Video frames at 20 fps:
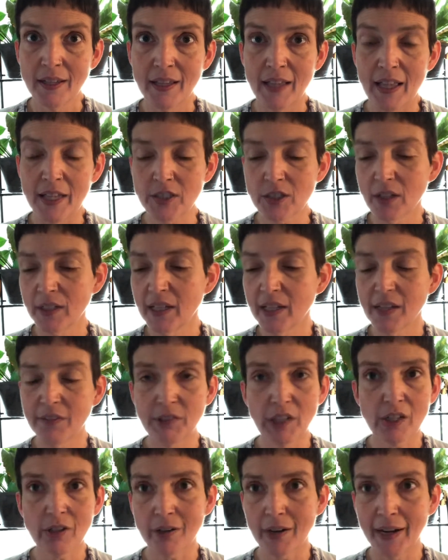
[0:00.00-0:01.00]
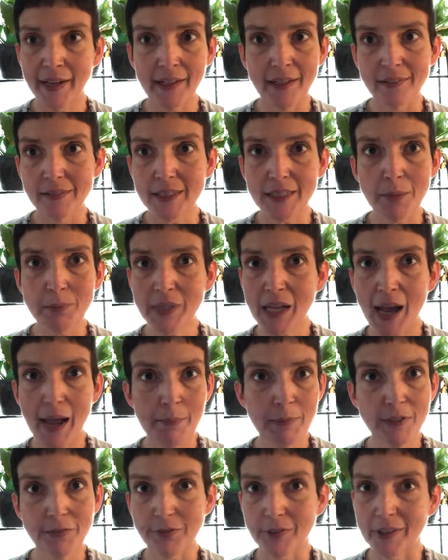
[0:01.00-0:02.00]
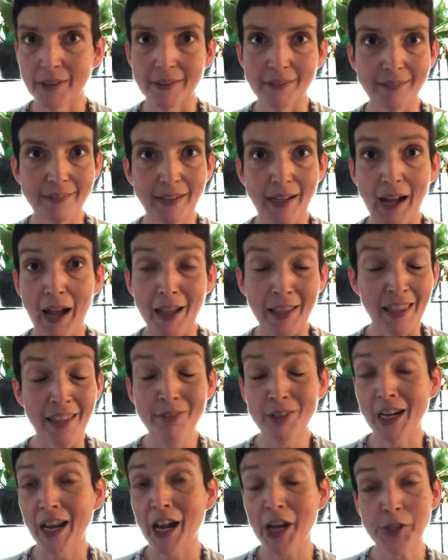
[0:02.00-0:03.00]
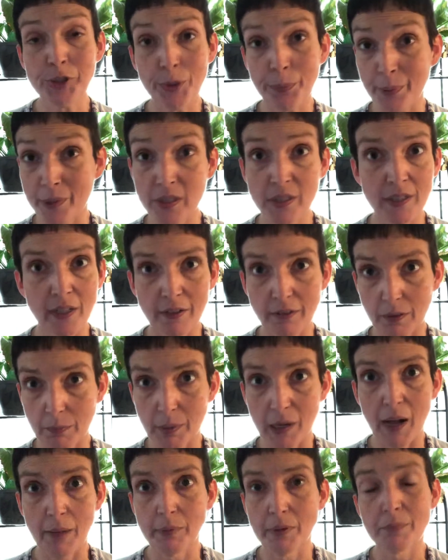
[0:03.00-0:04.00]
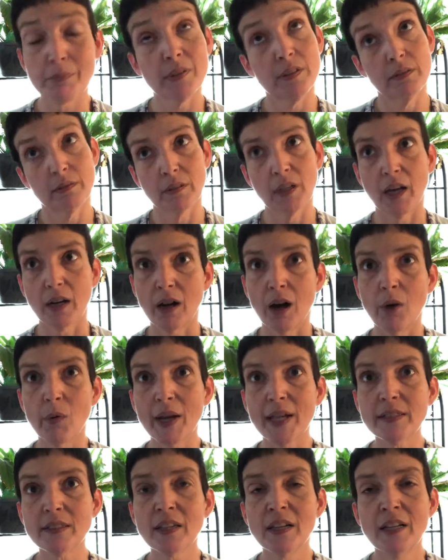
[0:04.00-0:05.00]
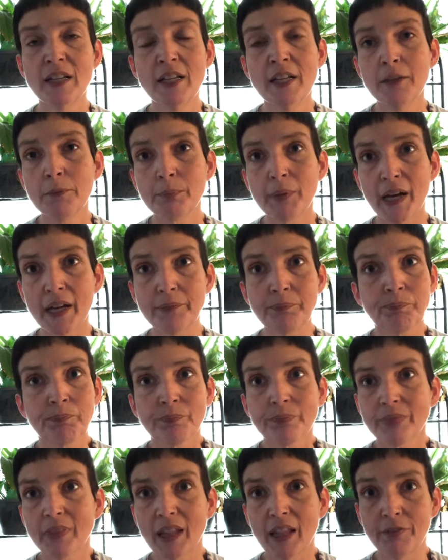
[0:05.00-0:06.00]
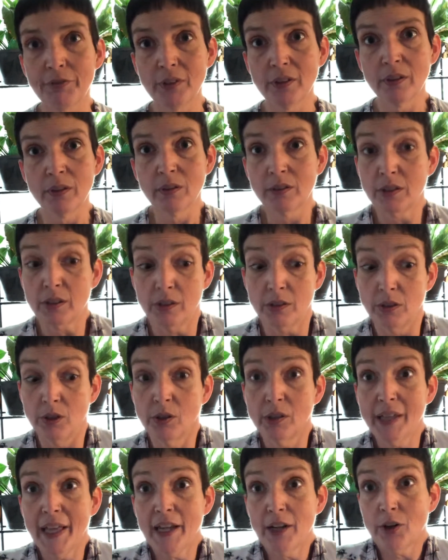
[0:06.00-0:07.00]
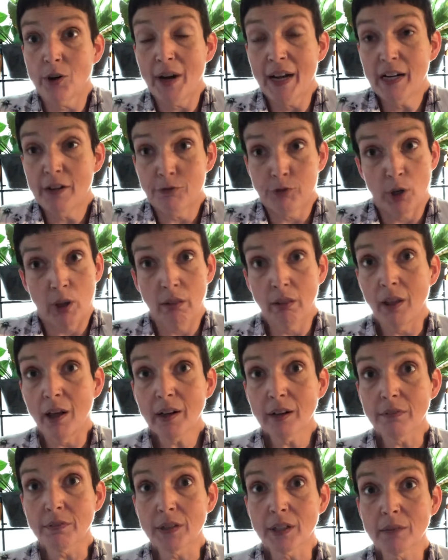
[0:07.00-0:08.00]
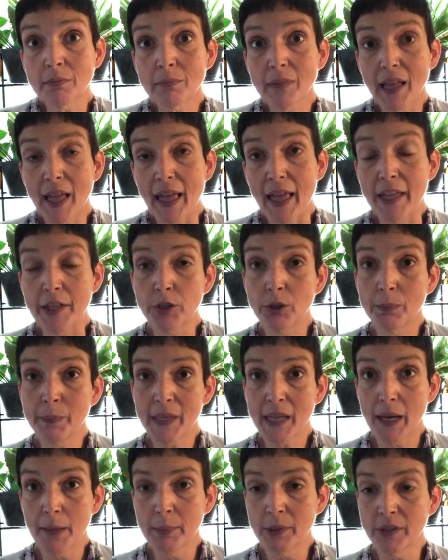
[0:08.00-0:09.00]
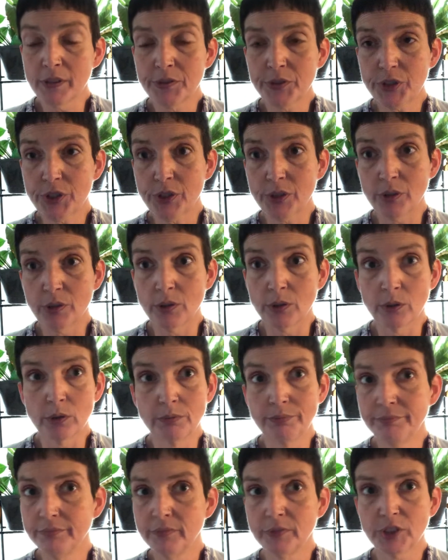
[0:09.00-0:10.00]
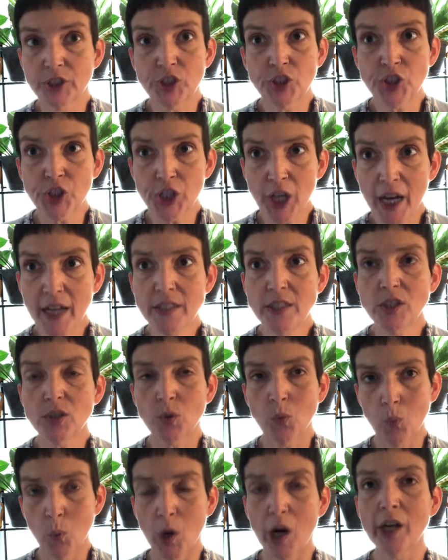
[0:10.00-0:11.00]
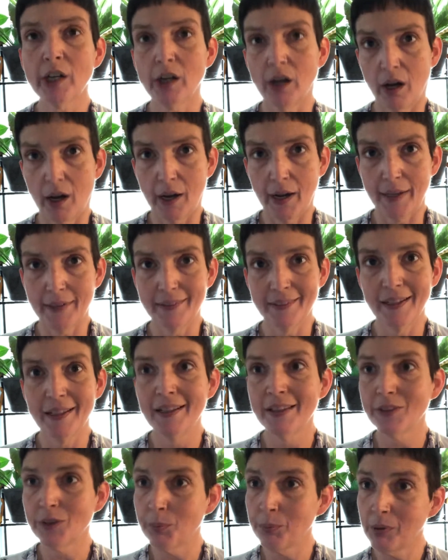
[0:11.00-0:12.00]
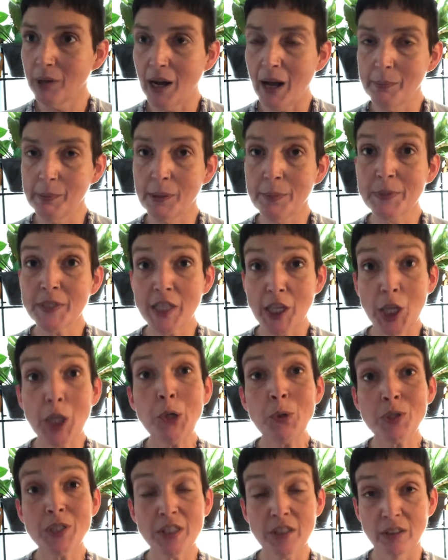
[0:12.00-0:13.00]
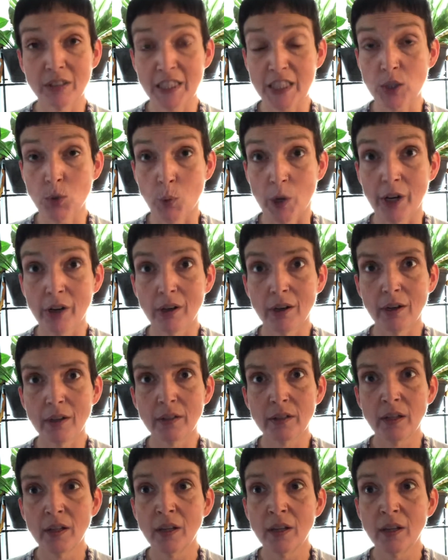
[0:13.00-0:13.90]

it's going to give you credit sometimes for even 100% of the problems, not always. But you'll get credit for a lot of them, and you'll be able to just work on the problems that you still need to work on.